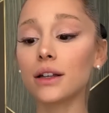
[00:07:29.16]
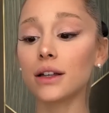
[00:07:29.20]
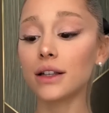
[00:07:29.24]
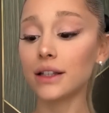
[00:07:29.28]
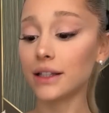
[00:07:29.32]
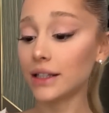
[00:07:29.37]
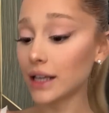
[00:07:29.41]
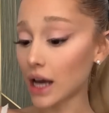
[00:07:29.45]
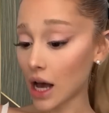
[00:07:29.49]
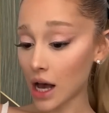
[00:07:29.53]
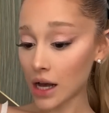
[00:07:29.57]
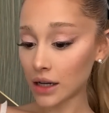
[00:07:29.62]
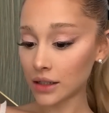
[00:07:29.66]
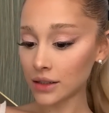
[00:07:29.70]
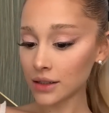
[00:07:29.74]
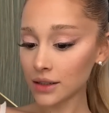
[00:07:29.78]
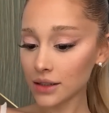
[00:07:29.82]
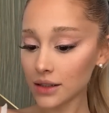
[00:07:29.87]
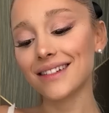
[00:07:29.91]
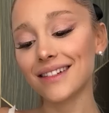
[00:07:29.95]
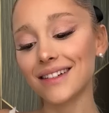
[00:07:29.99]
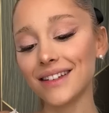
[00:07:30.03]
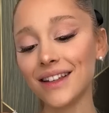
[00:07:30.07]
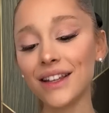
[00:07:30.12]

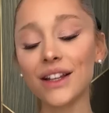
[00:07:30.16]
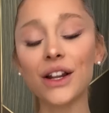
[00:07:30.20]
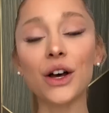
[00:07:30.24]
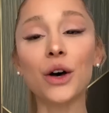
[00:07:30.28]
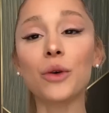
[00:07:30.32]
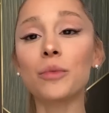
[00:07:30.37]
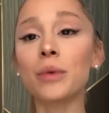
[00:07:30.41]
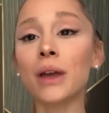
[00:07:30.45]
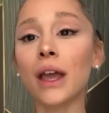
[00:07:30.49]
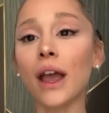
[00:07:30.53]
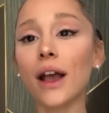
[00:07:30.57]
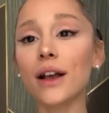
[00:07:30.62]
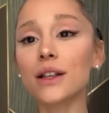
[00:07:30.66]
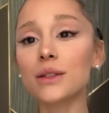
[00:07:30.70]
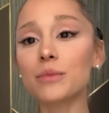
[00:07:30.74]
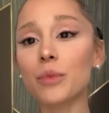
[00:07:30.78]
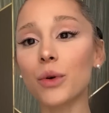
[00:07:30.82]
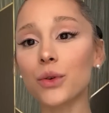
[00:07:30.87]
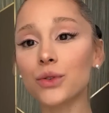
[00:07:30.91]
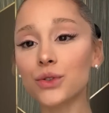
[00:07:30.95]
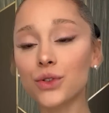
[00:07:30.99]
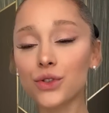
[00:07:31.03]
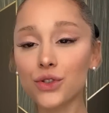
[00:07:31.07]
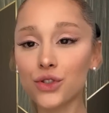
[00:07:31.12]
young, you know, being
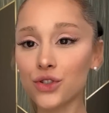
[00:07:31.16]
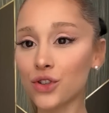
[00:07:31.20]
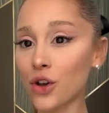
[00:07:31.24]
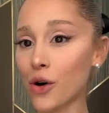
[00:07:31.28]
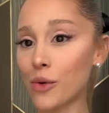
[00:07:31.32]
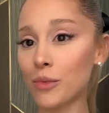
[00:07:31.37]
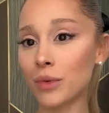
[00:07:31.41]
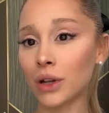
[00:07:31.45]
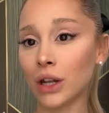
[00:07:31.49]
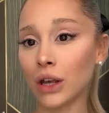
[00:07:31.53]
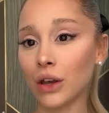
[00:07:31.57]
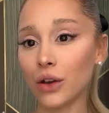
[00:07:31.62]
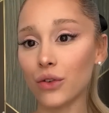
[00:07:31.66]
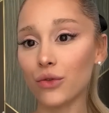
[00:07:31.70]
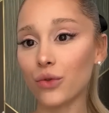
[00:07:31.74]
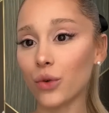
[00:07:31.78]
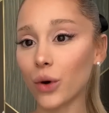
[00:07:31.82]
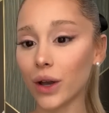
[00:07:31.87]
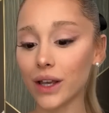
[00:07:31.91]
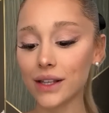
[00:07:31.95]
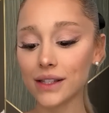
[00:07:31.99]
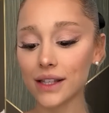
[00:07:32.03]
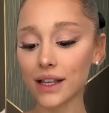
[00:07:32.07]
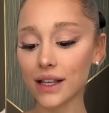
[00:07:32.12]
exposed to so many
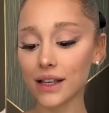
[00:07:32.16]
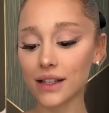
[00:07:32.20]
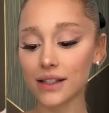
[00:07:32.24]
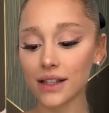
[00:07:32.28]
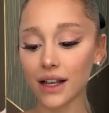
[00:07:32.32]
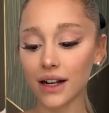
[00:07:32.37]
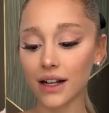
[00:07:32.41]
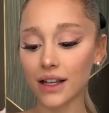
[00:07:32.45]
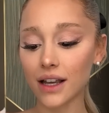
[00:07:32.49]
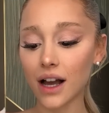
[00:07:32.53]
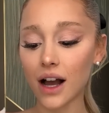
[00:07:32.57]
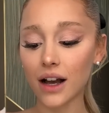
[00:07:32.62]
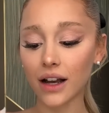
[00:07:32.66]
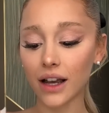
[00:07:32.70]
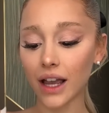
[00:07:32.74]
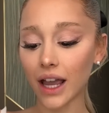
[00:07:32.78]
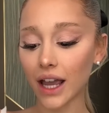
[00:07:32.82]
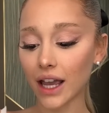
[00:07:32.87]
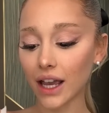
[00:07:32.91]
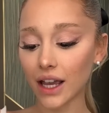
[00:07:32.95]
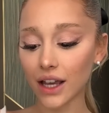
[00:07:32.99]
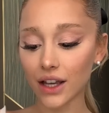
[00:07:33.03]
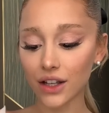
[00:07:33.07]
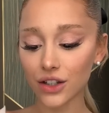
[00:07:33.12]
voices at a young
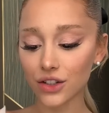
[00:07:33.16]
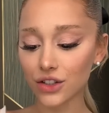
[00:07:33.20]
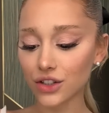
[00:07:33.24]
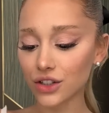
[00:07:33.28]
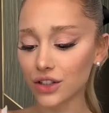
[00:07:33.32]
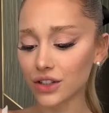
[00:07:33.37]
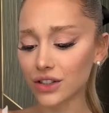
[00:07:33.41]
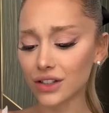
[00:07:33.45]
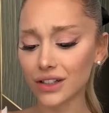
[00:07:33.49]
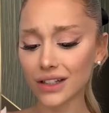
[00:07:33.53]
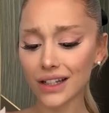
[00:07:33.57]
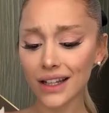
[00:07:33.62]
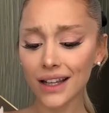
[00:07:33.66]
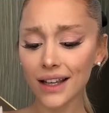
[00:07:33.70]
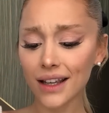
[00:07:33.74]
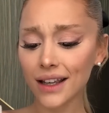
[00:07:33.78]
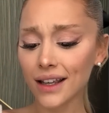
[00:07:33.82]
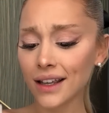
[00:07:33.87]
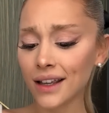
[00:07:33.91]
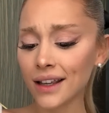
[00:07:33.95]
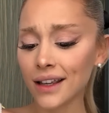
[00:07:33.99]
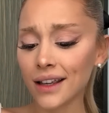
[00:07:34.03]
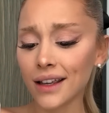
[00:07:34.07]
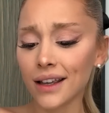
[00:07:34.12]
age, and
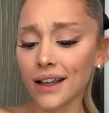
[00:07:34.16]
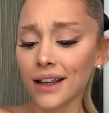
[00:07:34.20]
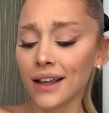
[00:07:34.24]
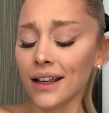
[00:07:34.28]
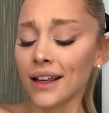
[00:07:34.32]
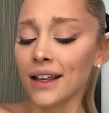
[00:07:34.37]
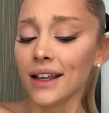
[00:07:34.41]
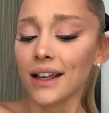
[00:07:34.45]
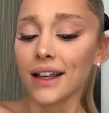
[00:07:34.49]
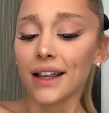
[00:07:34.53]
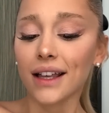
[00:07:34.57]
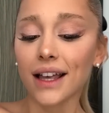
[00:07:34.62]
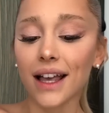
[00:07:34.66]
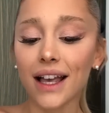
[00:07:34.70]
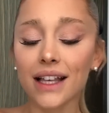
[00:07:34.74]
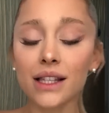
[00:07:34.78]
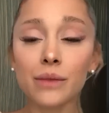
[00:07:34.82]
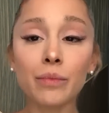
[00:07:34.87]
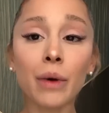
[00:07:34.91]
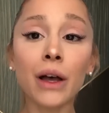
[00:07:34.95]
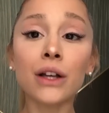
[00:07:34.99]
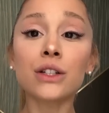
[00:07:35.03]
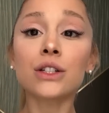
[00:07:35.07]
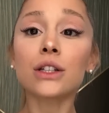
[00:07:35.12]

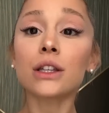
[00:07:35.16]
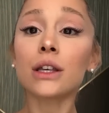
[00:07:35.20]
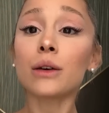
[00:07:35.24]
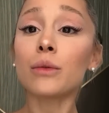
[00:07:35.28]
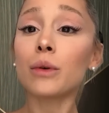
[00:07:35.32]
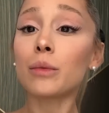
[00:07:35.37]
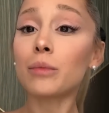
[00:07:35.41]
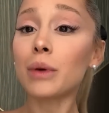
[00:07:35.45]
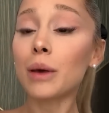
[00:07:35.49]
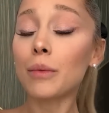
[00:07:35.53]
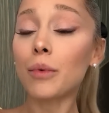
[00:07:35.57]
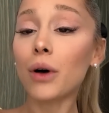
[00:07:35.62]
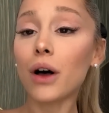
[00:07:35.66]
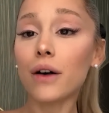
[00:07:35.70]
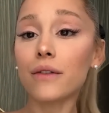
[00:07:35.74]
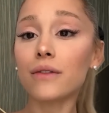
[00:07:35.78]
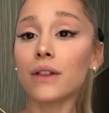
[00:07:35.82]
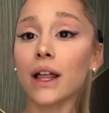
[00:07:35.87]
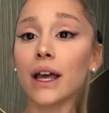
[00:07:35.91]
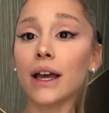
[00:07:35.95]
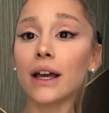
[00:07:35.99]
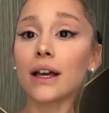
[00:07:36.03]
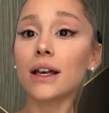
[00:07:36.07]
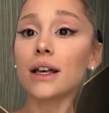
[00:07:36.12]
especially when people have
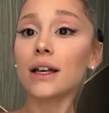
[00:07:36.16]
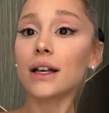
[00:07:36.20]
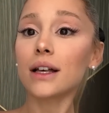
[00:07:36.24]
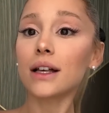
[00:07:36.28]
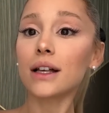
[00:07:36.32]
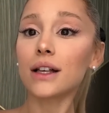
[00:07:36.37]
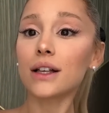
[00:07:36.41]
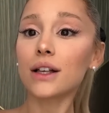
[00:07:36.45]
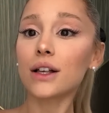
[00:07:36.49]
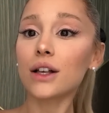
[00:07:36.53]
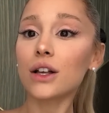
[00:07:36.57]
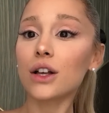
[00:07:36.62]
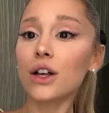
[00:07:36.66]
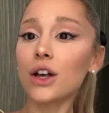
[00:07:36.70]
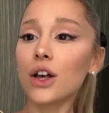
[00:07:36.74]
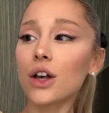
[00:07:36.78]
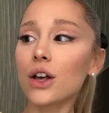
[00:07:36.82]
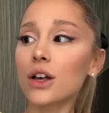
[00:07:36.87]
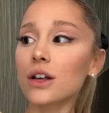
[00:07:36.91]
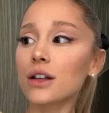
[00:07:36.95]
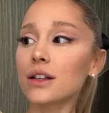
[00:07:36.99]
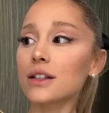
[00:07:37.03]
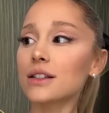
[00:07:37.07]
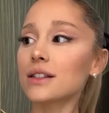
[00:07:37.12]
like
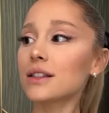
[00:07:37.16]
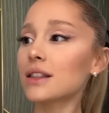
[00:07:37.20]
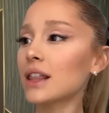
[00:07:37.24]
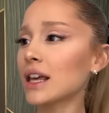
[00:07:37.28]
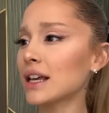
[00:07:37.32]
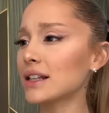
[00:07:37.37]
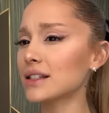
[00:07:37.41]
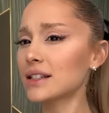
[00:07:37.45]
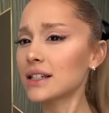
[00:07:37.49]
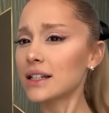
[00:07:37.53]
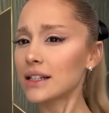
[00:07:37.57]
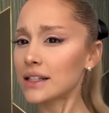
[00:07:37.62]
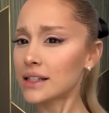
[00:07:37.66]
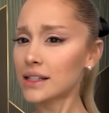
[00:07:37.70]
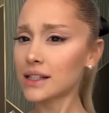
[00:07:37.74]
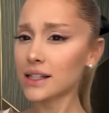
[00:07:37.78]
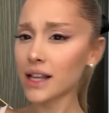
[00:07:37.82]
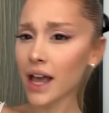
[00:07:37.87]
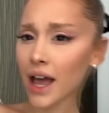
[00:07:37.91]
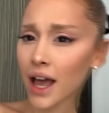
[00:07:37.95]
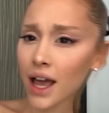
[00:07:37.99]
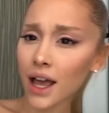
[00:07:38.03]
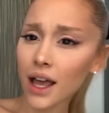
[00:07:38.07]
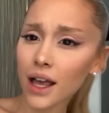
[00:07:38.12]
things to
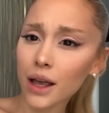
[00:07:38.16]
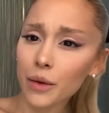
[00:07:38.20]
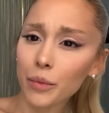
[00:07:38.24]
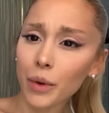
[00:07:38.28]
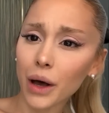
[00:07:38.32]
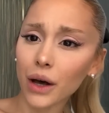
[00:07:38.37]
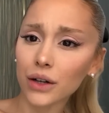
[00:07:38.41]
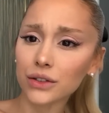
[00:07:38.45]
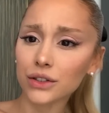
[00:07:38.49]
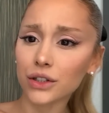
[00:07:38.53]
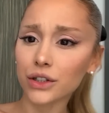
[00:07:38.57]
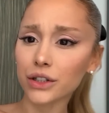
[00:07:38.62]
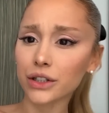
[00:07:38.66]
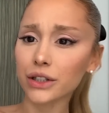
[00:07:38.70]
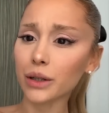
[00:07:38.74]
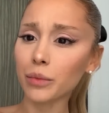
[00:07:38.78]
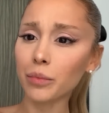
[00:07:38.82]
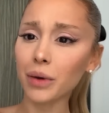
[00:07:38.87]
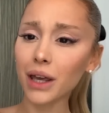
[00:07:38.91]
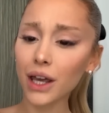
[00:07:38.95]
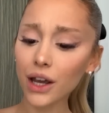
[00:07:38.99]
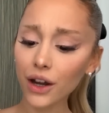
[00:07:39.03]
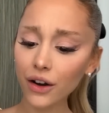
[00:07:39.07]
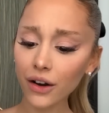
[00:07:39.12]
say about your
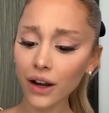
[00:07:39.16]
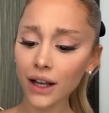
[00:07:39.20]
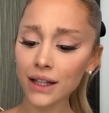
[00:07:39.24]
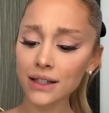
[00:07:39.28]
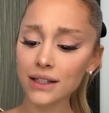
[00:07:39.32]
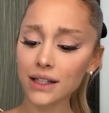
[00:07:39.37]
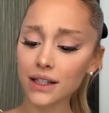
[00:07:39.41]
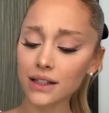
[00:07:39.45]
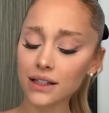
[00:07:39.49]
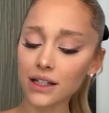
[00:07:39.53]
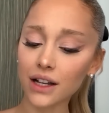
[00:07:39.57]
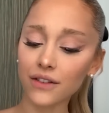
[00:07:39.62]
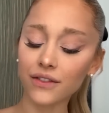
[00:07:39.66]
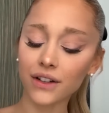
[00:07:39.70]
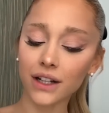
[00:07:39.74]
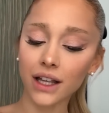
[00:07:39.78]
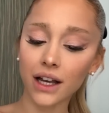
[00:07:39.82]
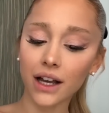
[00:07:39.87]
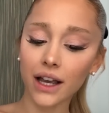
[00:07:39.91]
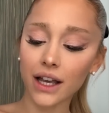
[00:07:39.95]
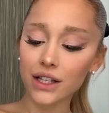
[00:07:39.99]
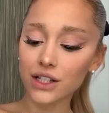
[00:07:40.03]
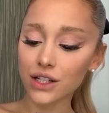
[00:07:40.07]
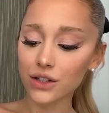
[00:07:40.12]
appearance and stuff at a
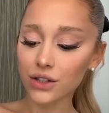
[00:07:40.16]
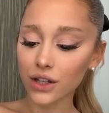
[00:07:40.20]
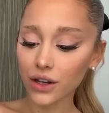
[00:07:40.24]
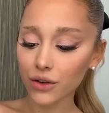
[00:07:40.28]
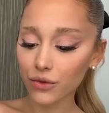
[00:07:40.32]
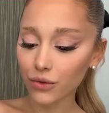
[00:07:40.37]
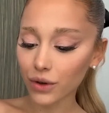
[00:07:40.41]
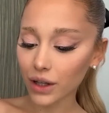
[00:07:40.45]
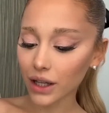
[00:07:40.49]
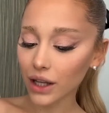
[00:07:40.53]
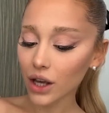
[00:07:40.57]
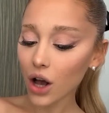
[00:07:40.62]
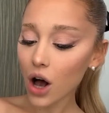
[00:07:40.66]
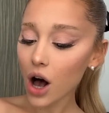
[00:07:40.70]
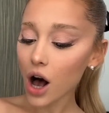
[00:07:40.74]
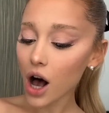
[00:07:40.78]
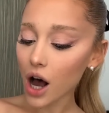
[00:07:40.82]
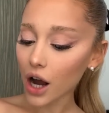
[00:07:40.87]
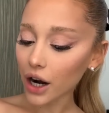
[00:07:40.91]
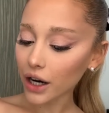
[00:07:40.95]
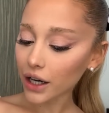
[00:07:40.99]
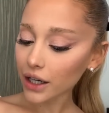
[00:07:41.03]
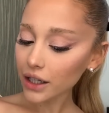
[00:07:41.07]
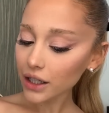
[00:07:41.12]
young age, it's like really
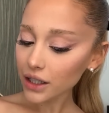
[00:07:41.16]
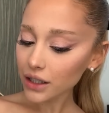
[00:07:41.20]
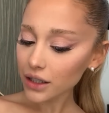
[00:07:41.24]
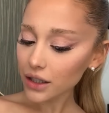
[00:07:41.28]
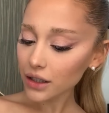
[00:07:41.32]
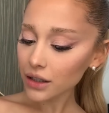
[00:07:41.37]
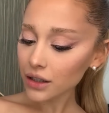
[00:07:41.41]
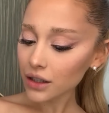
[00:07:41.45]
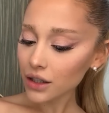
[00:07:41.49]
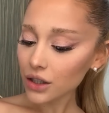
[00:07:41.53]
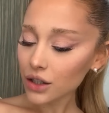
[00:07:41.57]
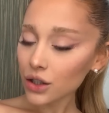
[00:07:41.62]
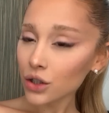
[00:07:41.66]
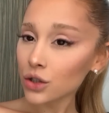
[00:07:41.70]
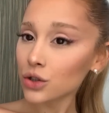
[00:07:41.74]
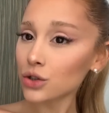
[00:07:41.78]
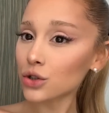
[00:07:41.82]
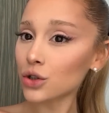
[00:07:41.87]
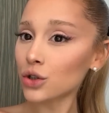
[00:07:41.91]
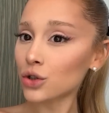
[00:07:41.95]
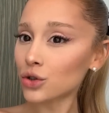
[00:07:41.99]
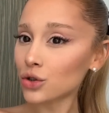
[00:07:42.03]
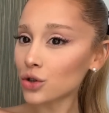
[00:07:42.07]
hard to